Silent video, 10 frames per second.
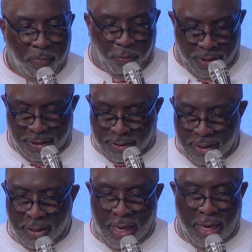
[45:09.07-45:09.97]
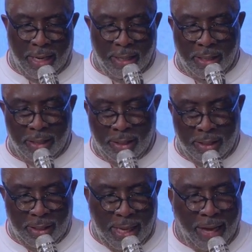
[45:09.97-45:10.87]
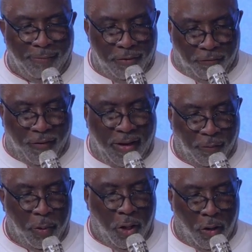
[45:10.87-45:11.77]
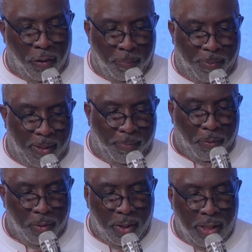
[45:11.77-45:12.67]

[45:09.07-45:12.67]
Praising God, having favor with all the people.